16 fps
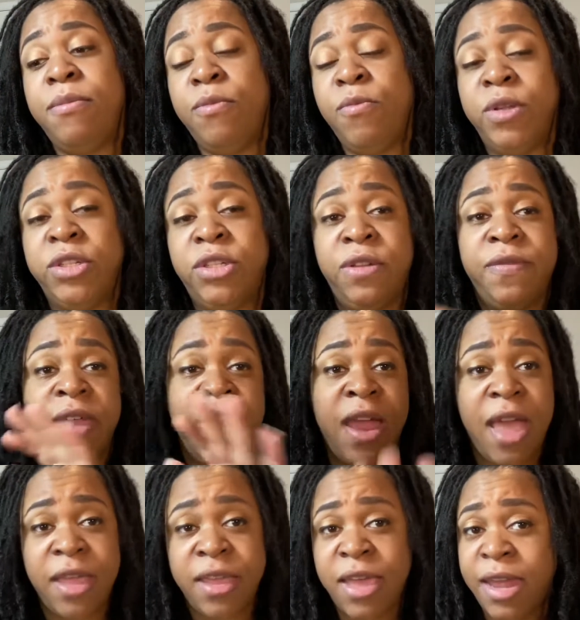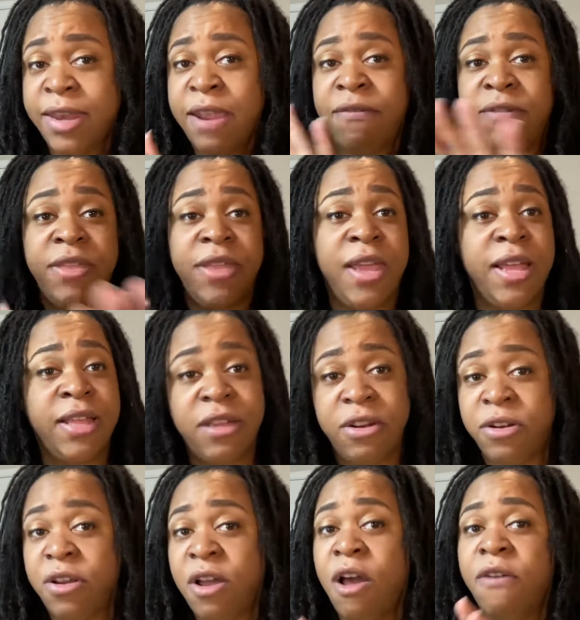once you've gotten everything
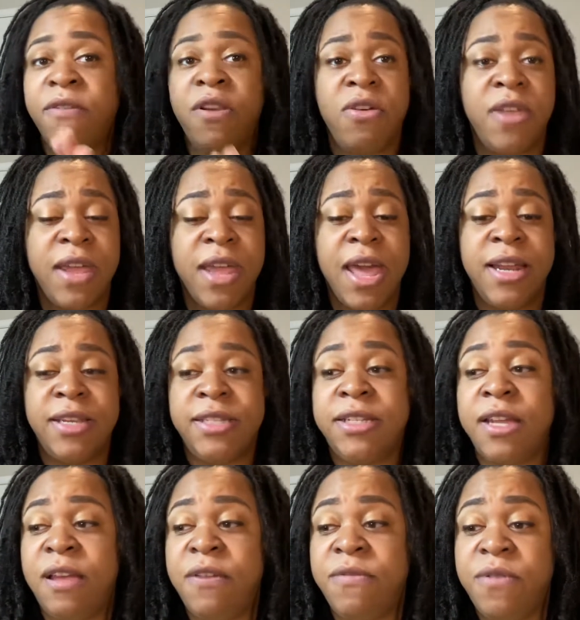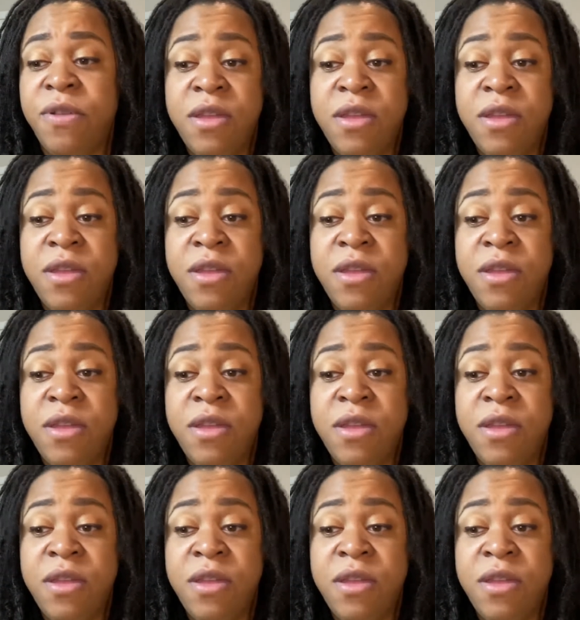cleared off and all that kind of stuff.